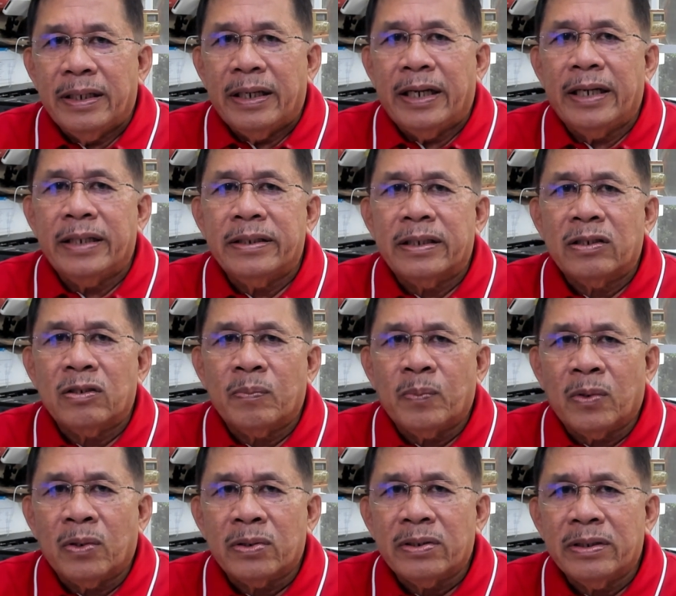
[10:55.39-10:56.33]
And the
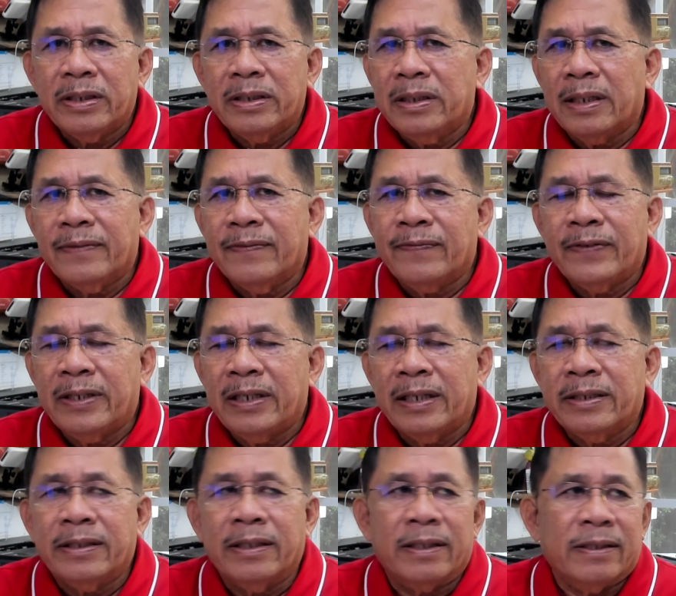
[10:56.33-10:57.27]
support need not be
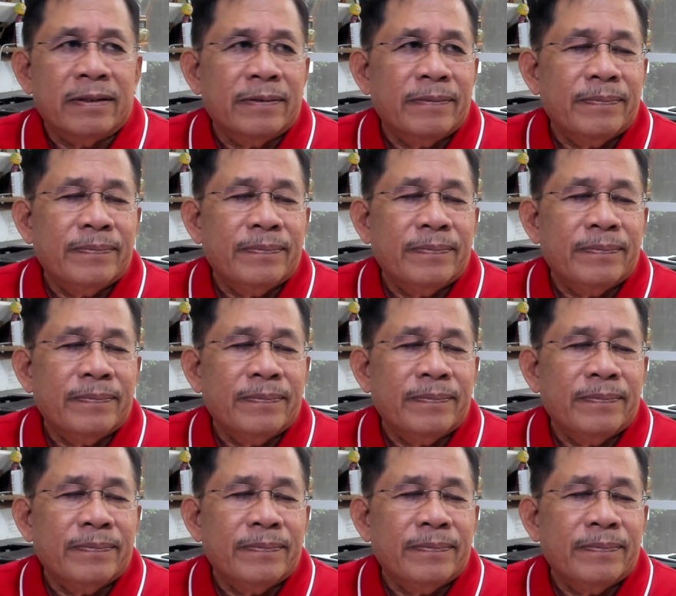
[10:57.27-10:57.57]
financial.